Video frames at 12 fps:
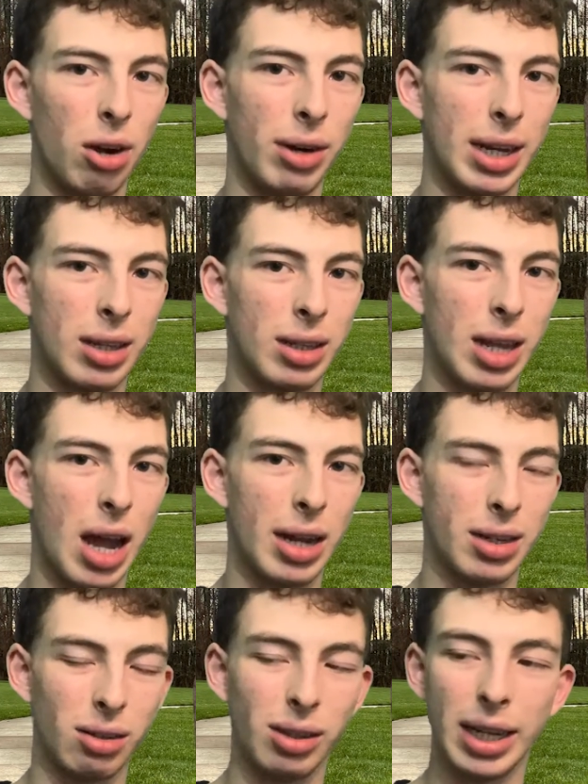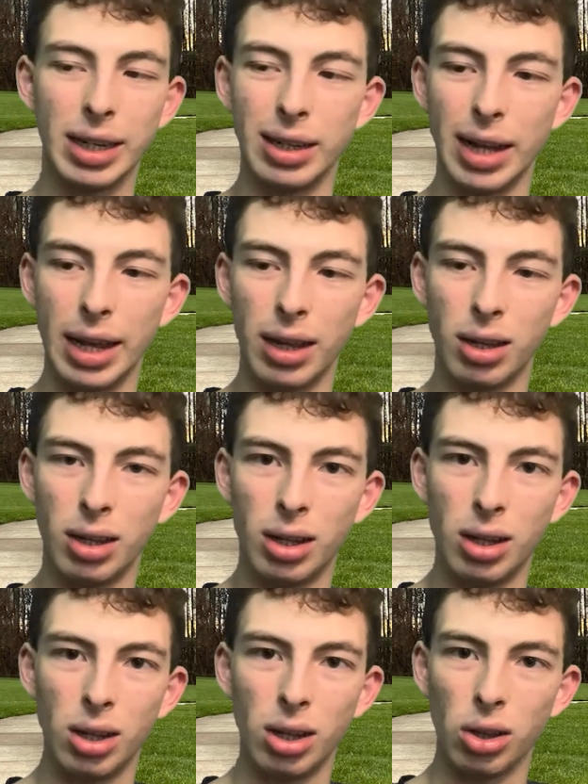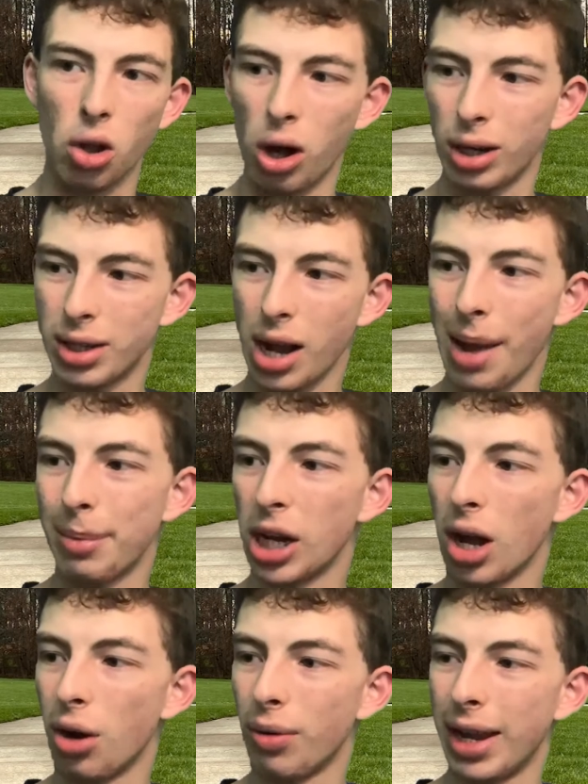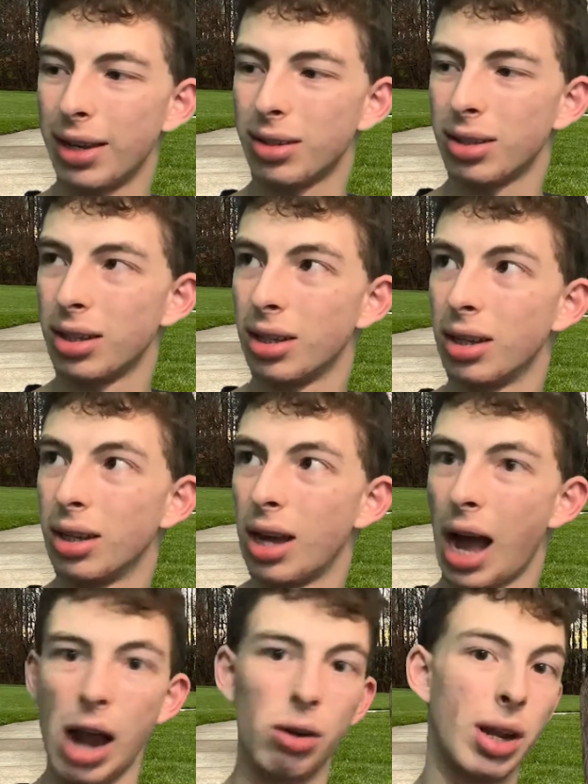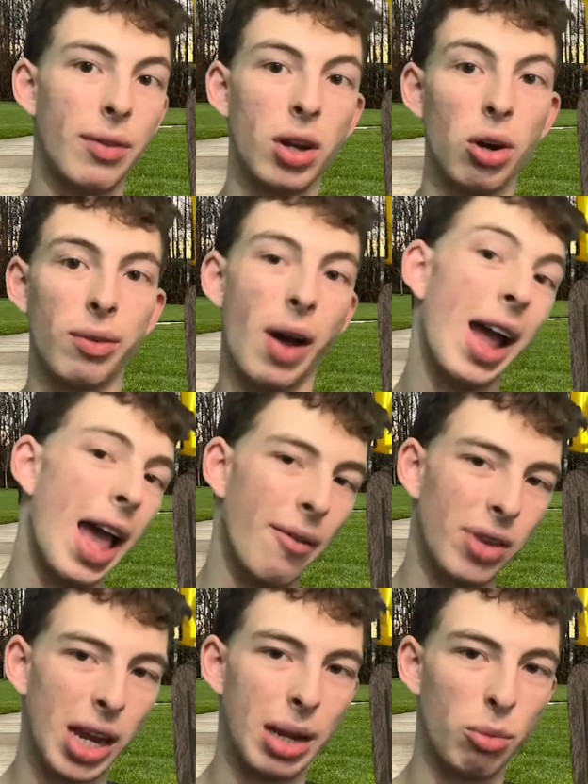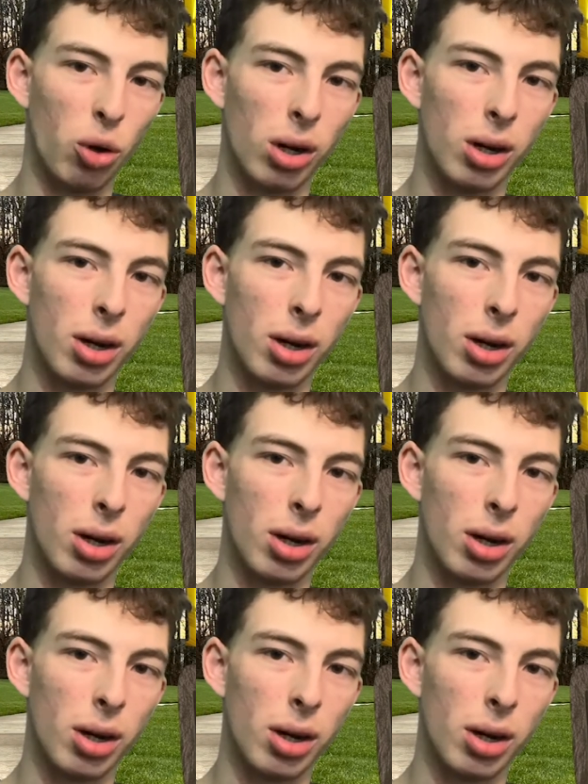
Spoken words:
It got deleted a long time ago, and I don't even know if I have it anymore.